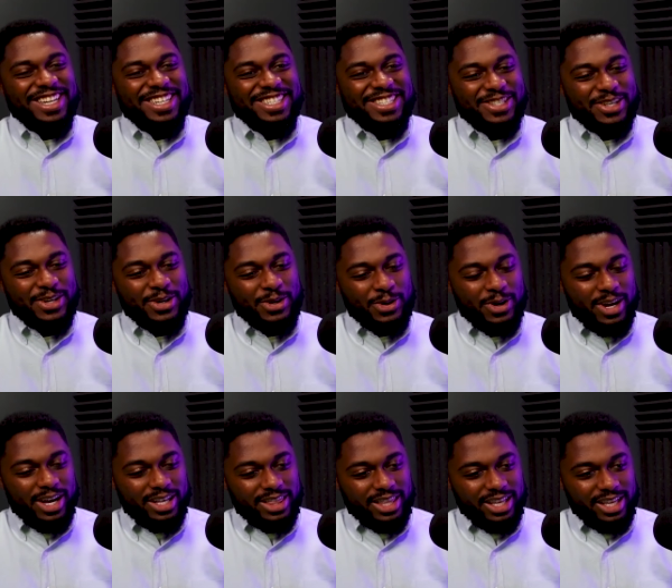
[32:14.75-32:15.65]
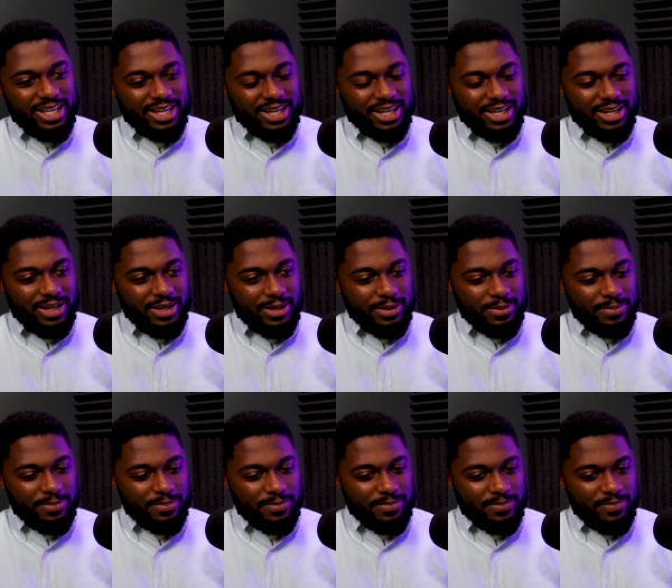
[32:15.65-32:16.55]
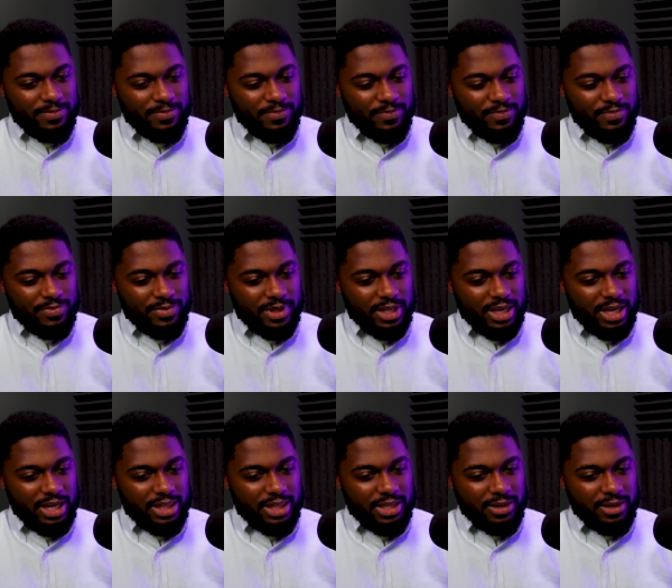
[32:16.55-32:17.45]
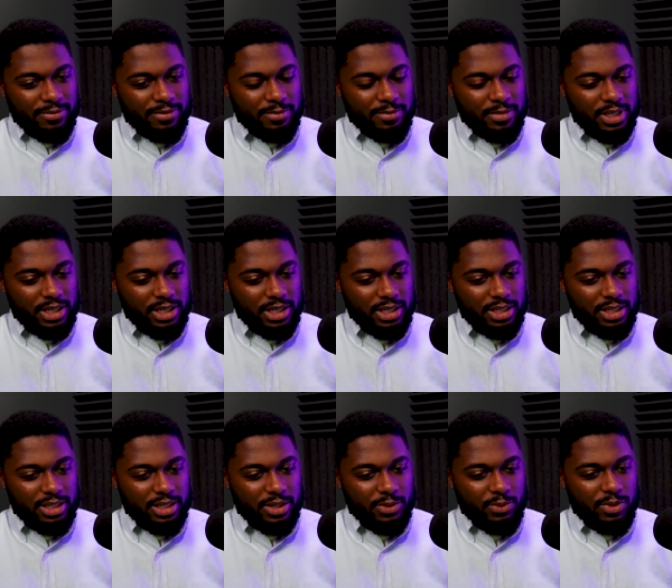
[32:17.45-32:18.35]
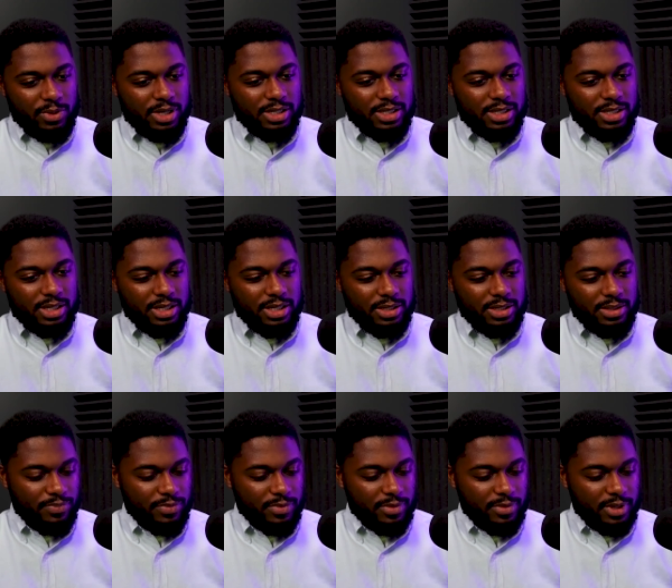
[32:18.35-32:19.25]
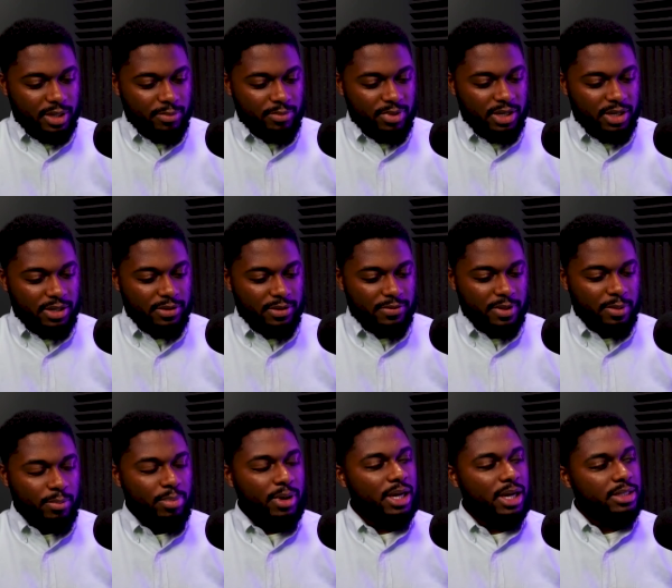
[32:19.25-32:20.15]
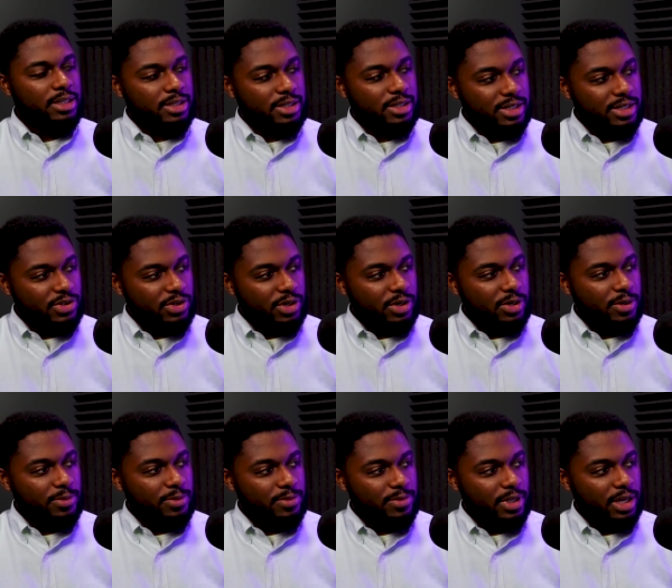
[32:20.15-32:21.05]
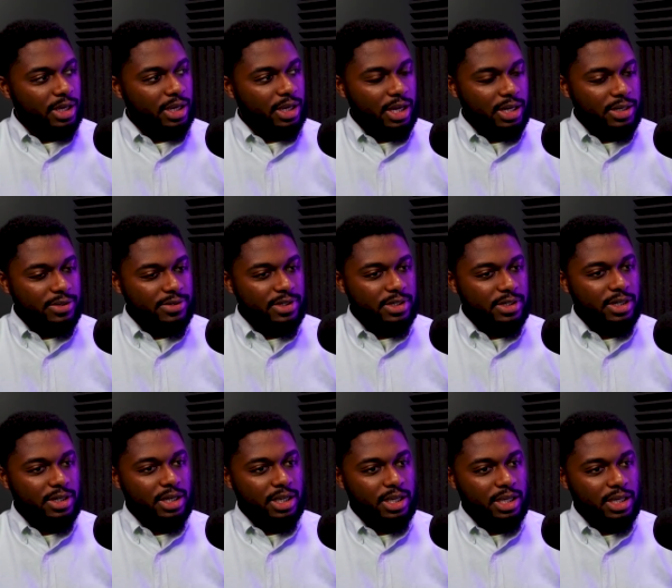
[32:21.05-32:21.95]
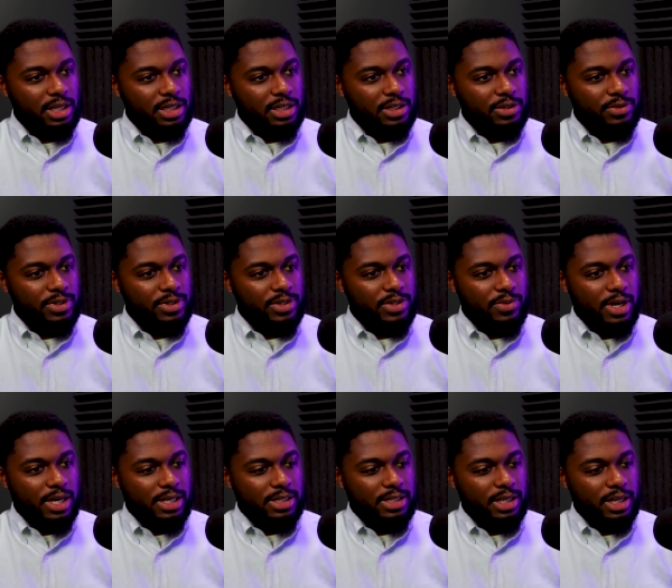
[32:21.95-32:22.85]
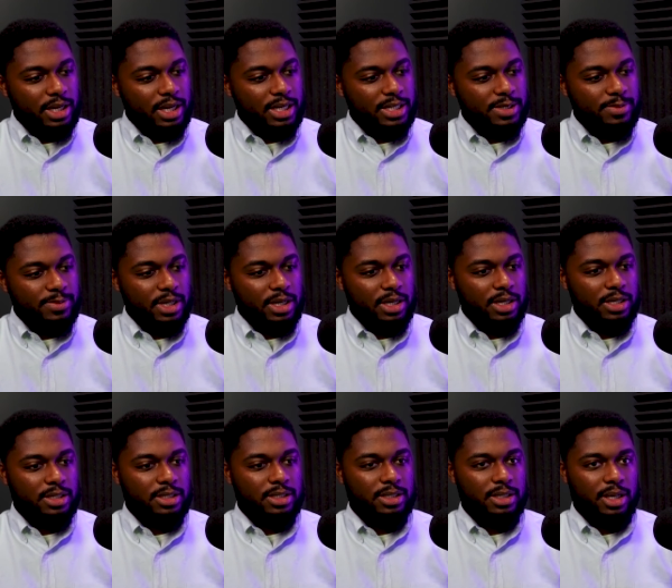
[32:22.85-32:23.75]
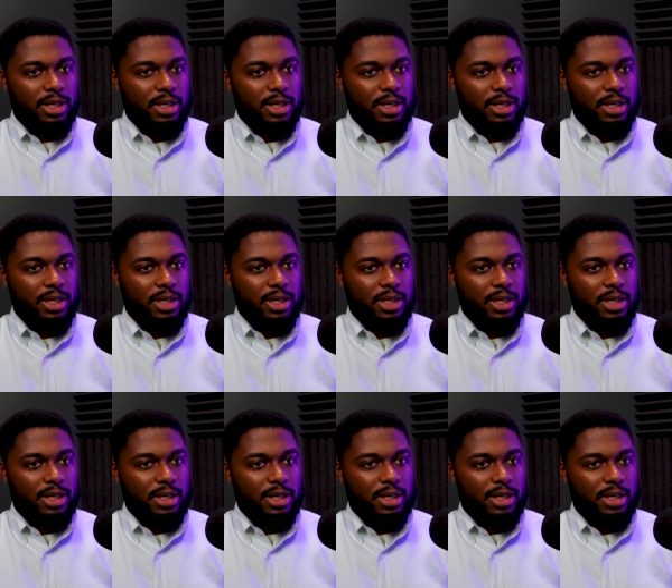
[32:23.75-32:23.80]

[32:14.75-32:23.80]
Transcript: So I think um, I think for me there was a a bit of imposter syndrome that kind of snuck in, and the reason why I say that is because